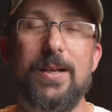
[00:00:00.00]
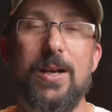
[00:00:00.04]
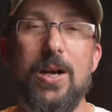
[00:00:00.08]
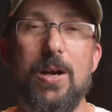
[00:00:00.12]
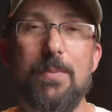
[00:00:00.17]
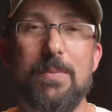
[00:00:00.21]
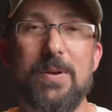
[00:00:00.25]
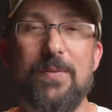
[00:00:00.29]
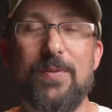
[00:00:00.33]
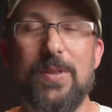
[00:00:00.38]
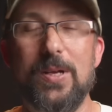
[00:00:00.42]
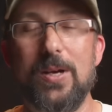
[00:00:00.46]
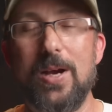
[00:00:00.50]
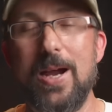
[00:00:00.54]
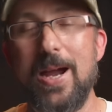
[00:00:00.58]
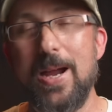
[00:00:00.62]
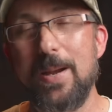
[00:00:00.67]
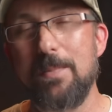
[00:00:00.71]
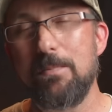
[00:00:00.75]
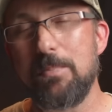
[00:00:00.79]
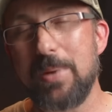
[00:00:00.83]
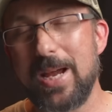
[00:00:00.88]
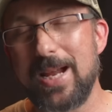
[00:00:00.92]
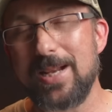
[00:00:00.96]
If they're
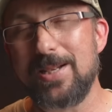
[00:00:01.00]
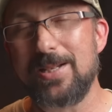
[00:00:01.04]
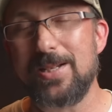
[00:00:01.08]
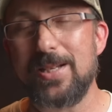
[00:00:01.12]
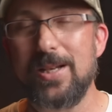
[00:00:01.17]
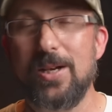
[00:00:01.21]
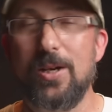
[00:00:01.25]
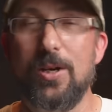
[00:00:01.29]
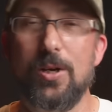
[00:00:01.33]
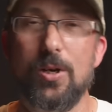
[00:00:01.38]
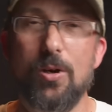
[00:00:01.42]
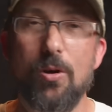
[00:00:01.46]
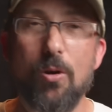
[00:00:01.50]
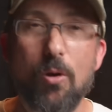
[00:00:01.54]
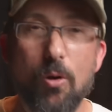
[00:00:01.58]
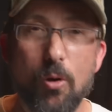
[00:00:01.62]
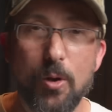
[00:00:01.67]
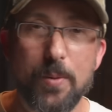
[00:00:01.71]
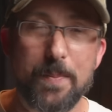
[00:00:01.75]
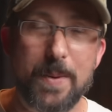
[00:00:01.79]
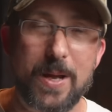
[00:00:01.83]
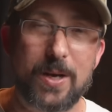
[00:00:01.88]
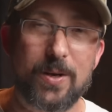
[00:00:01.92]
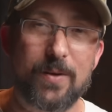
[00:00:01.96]
on beds, they're going to
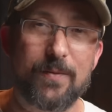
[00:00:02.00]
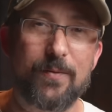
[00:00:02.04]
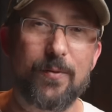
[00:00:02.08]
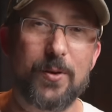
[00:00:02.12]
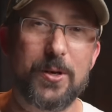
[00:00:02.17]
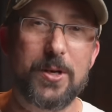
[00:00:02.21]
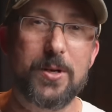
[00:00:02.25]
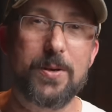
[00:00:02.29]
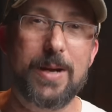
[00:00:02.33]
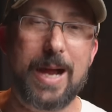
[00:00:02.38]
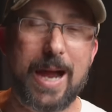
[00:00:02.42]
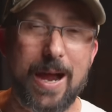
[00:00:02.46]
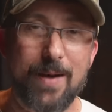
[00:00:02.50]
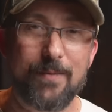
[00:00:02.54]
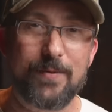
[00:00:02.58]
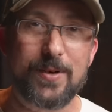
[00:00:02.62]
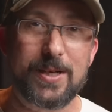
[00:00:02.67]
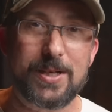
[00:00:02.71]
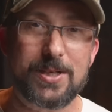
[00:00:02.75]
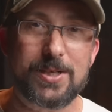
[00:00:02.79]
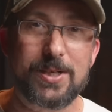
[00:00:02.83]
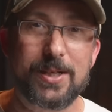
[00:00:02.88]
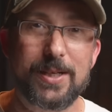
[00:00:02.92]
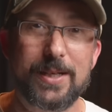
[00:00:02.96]
hold better for you,
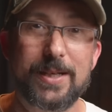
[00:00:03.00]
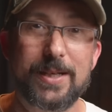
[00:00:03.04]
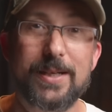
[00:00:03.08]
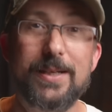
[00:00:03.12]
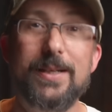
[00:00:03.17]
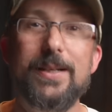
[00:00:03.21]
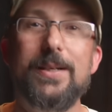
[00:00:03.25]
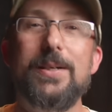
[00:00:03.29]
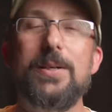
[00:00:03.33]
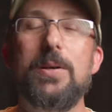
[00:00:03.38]
obviously.